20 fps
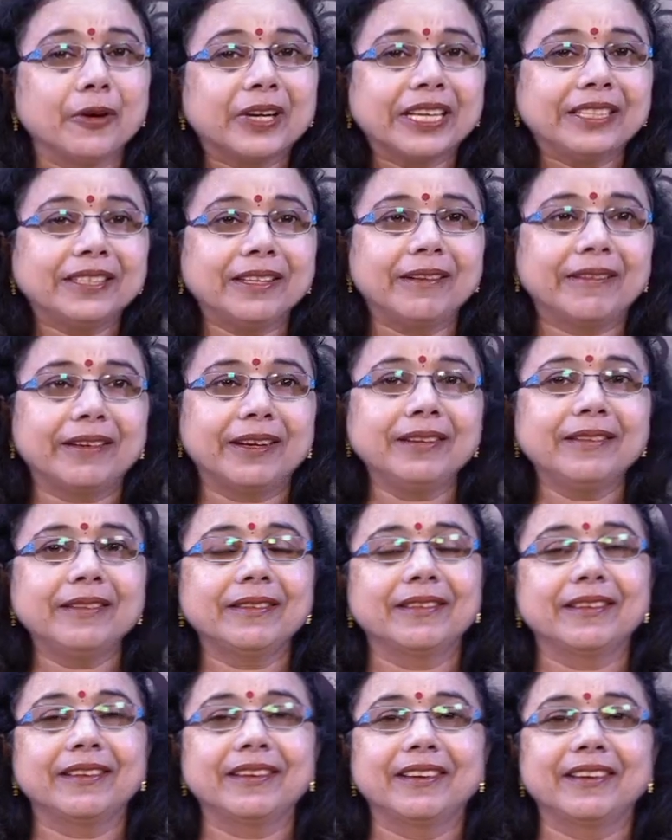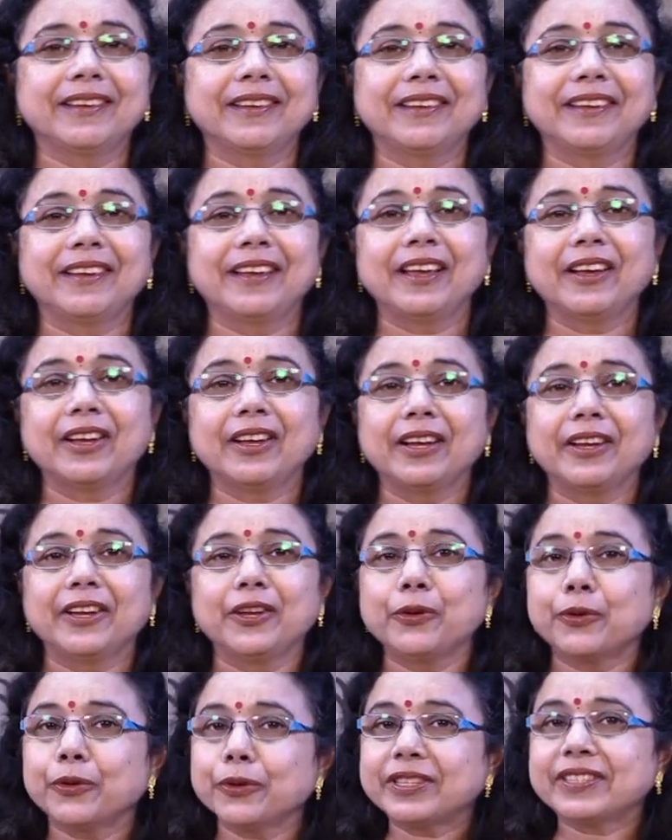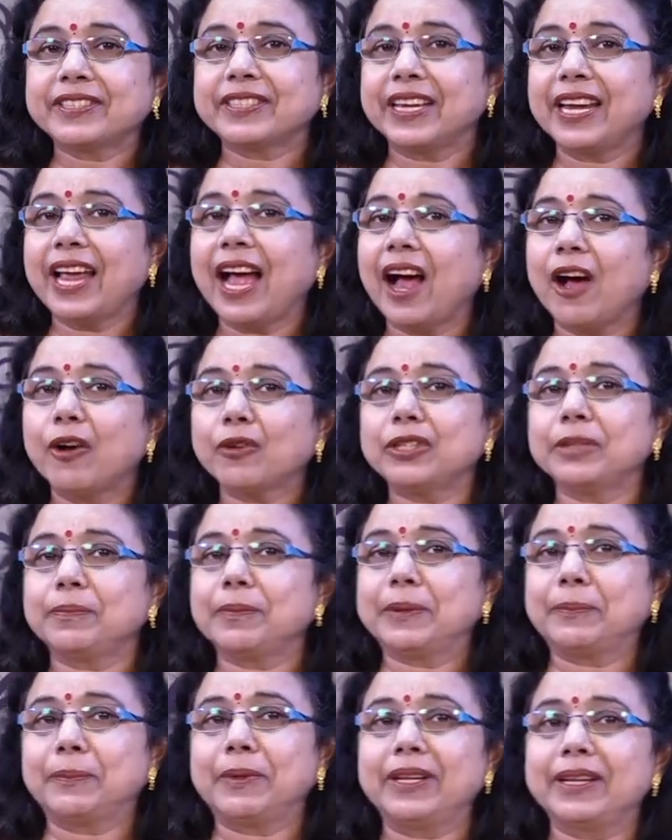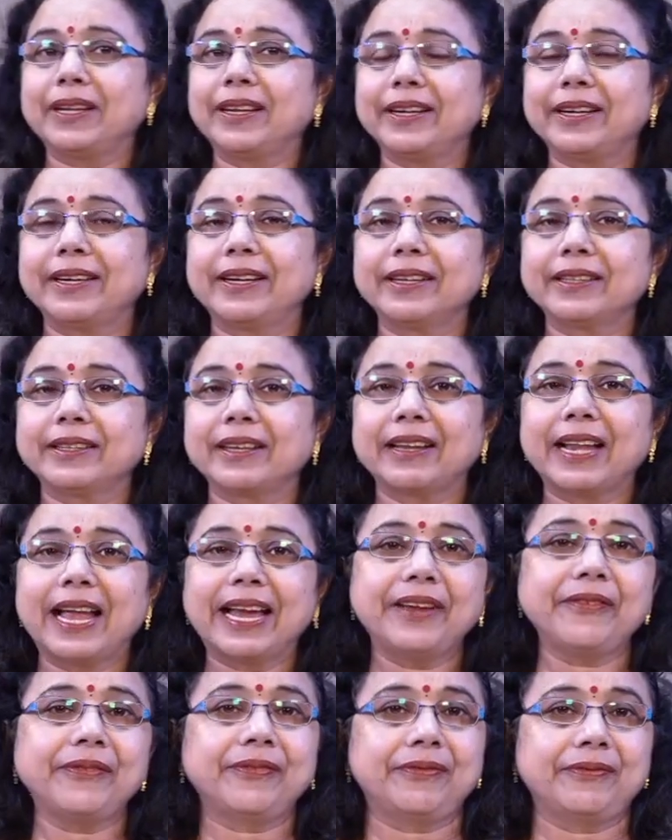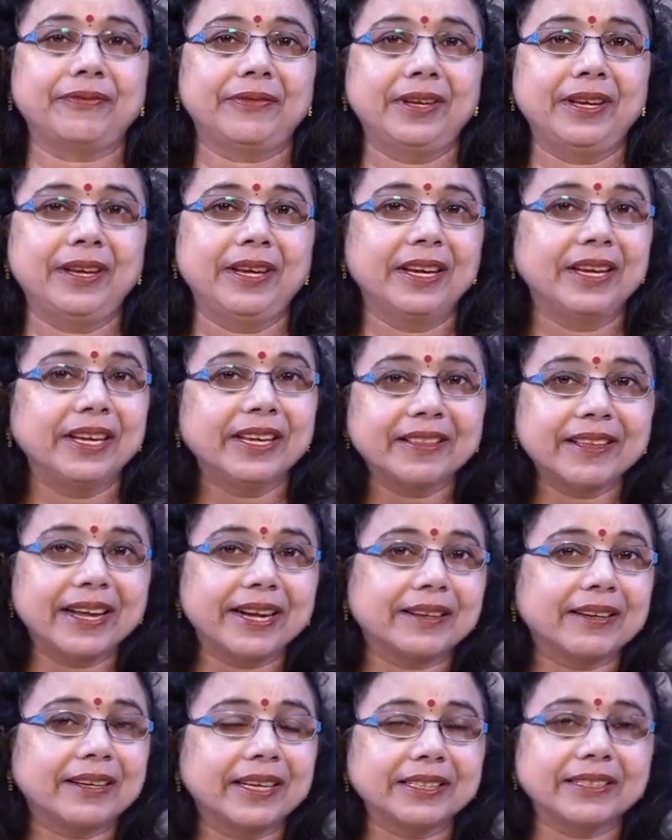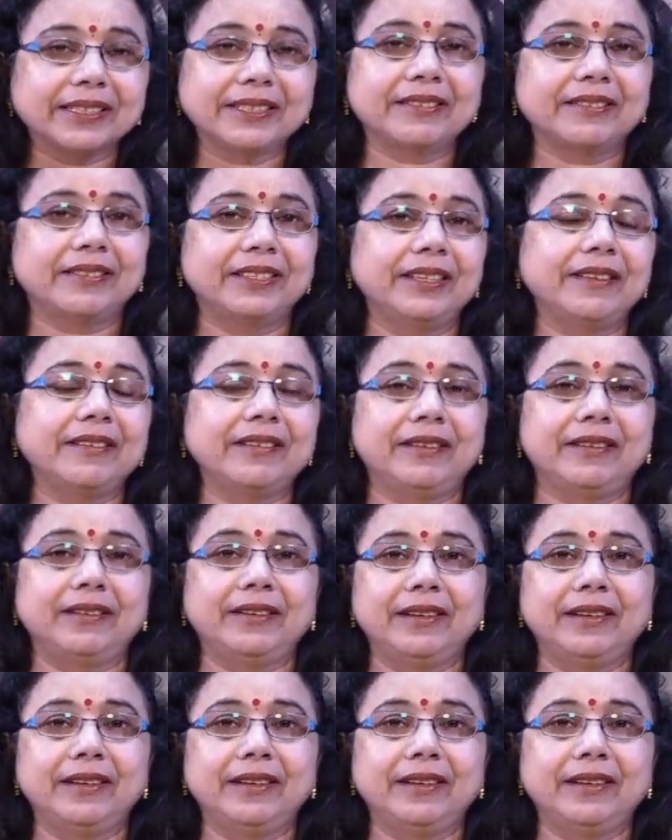Okay, children, you could see how the people are leading the life in that congested